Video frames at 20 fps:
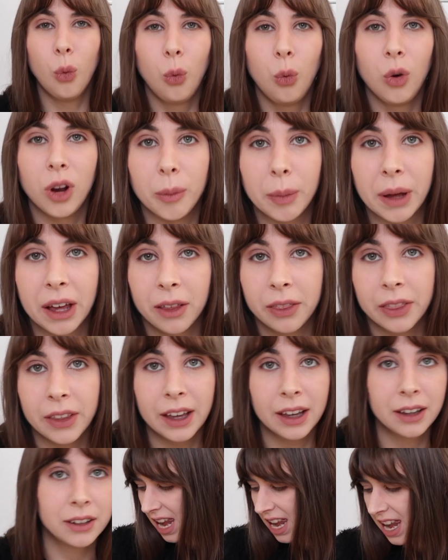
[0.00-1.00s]
All about
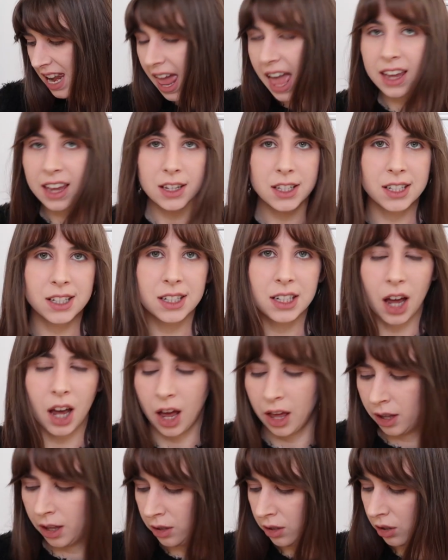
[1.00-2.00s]
that. Next,
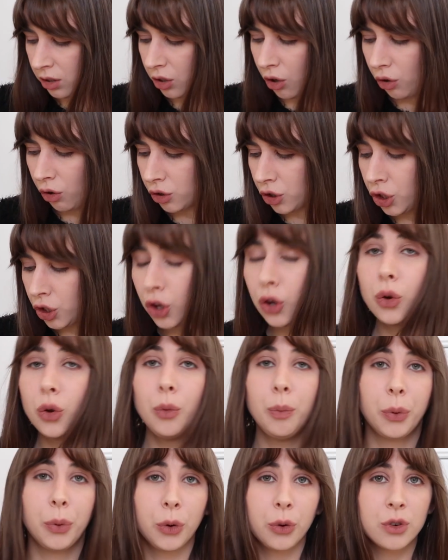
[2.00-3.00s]
I've got
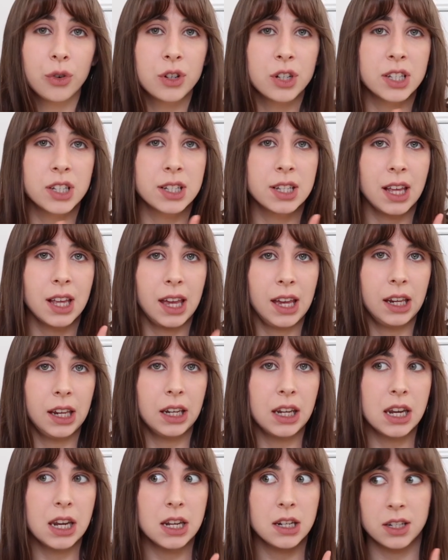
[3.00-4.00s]
2 books
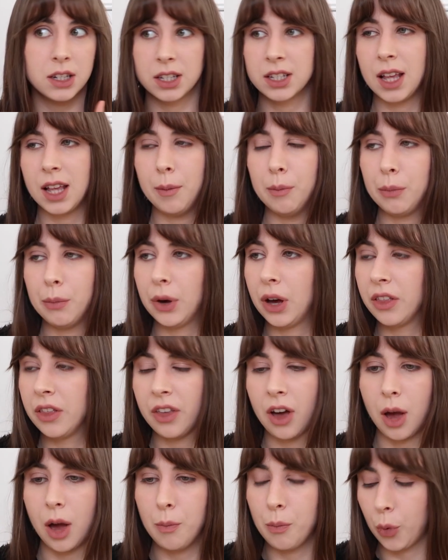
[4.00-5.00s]
in December
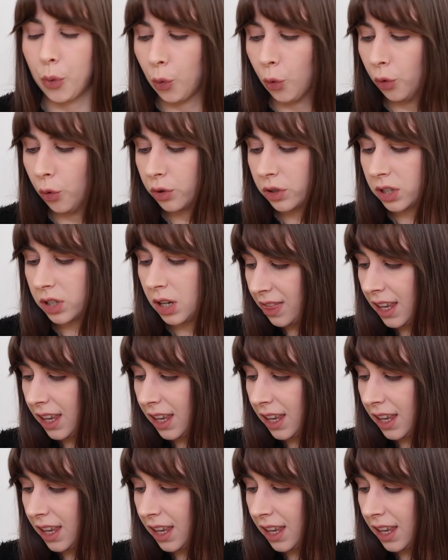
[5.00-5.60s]
that I bought.